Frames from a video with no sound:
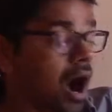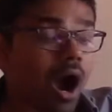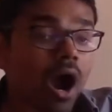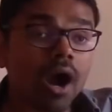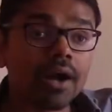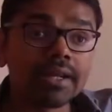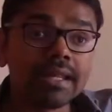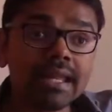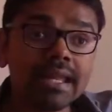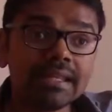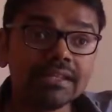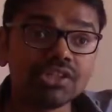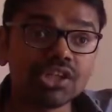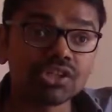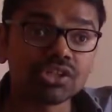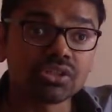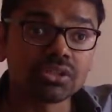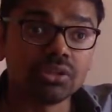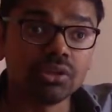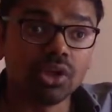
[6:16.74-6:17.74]
are they
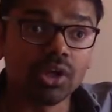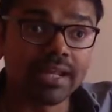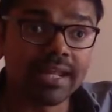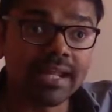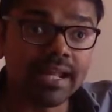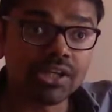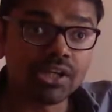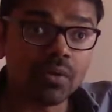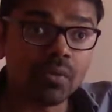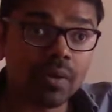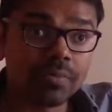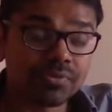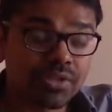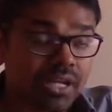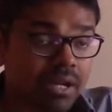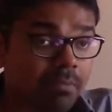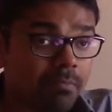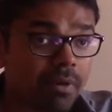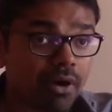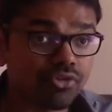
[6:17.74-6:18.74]
just looking at your
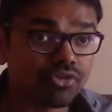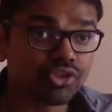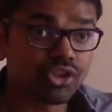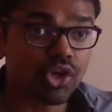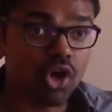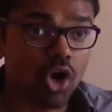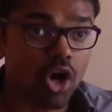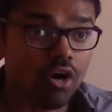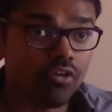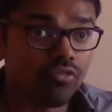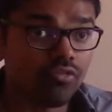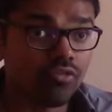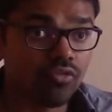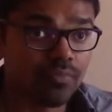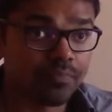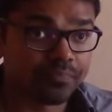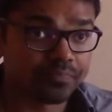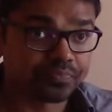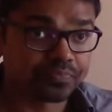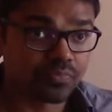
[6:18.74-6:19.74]
website and bouncing off
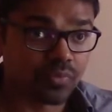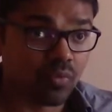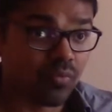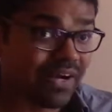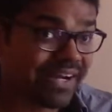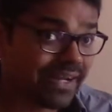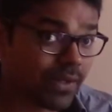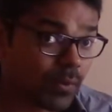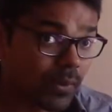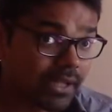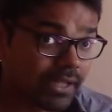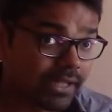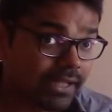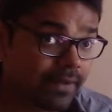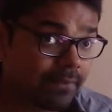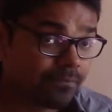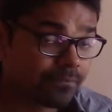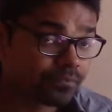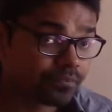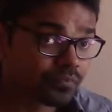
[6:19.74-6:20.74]
very
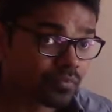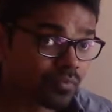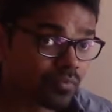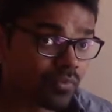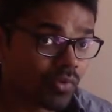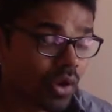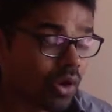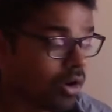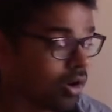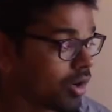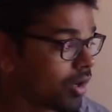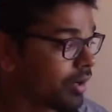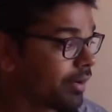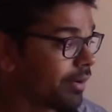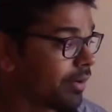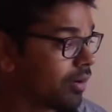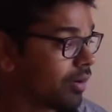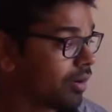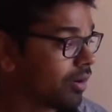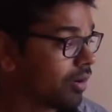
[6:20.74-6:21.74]
quickly?
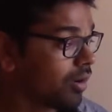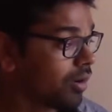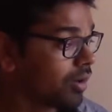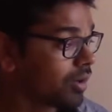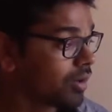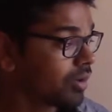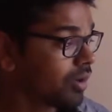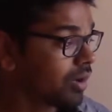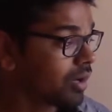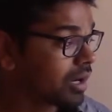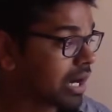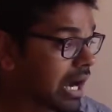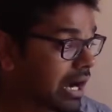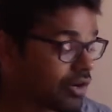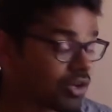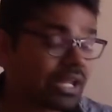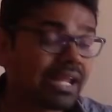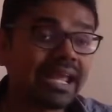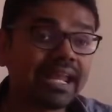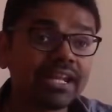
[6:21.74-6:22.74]
Or
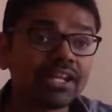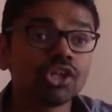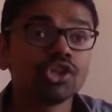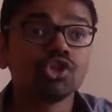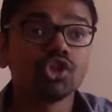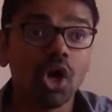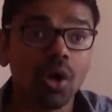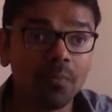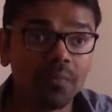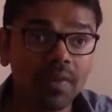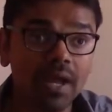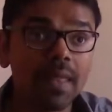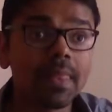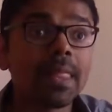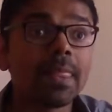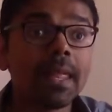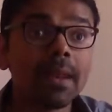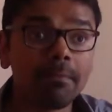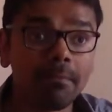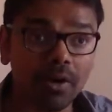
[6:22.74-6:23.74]
are they getting the job done
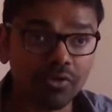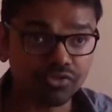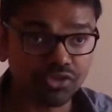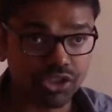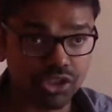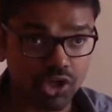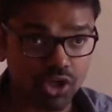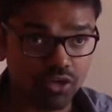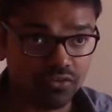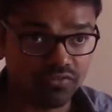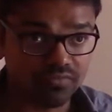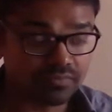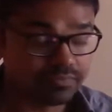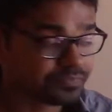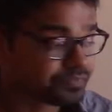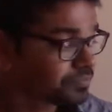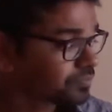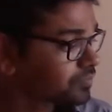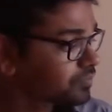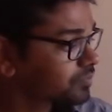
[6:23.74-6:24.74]
and then bouncing off?
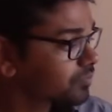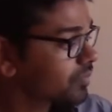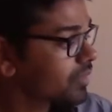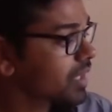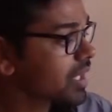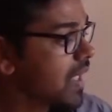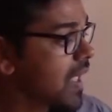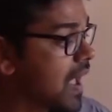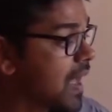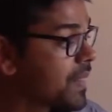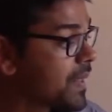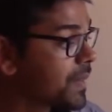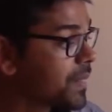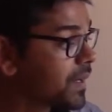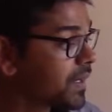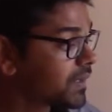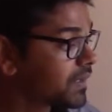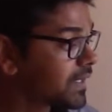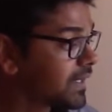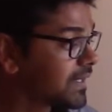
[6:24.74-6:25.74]
And the
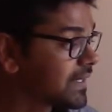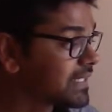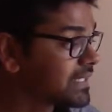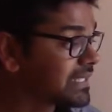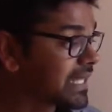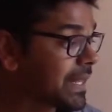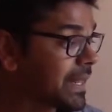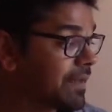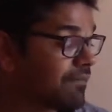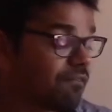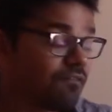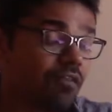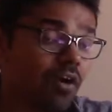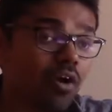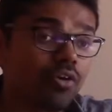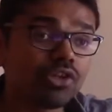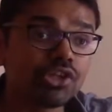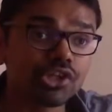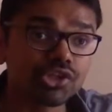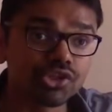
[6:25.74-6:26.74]
third thing is that they
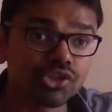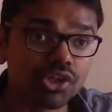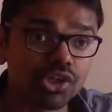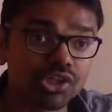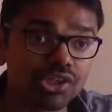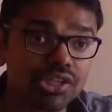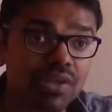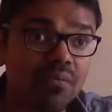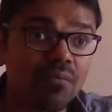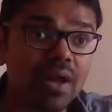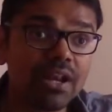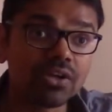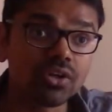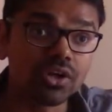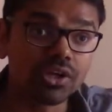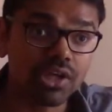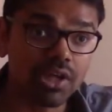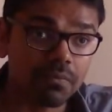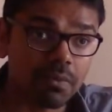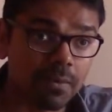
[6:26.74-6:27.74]
found your search, they went
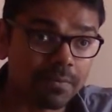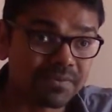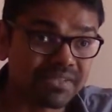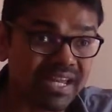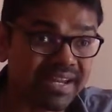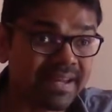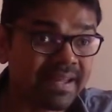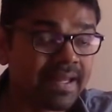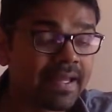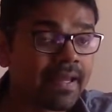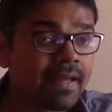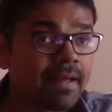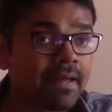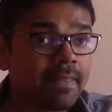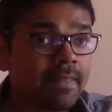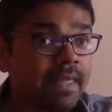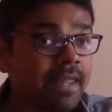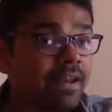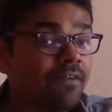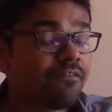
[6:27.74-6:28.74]
onto your website,
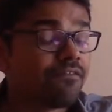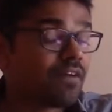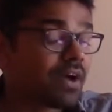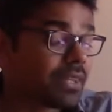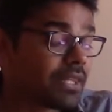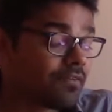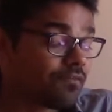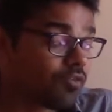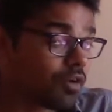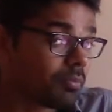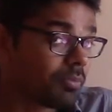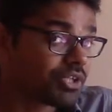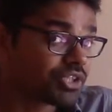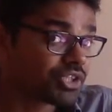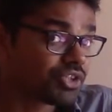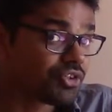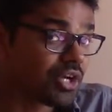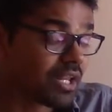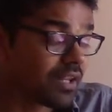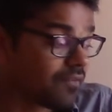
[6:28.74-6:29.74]
they didn't find the
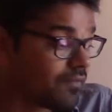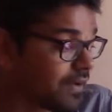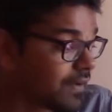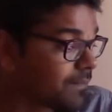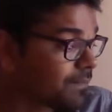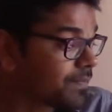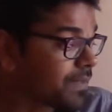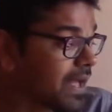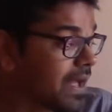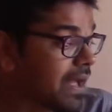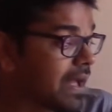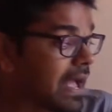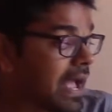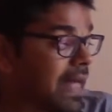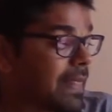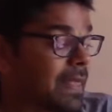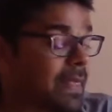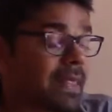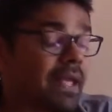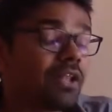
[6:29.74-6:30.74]
information relevant,
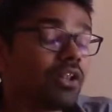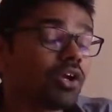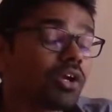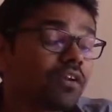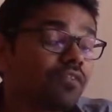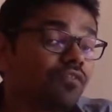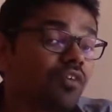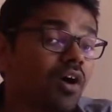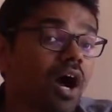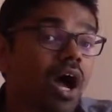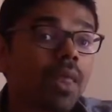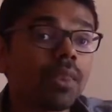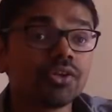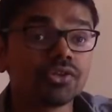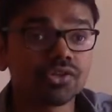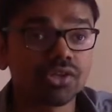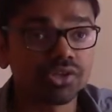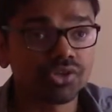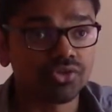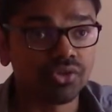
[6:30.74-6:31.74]
and then they're looking for other
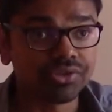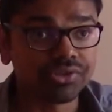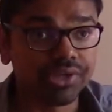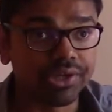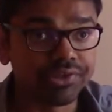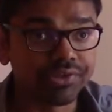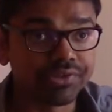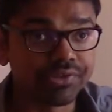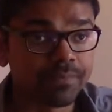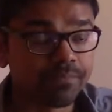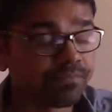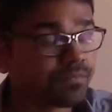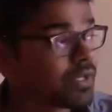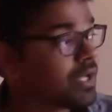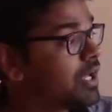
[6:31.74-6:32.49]
search results.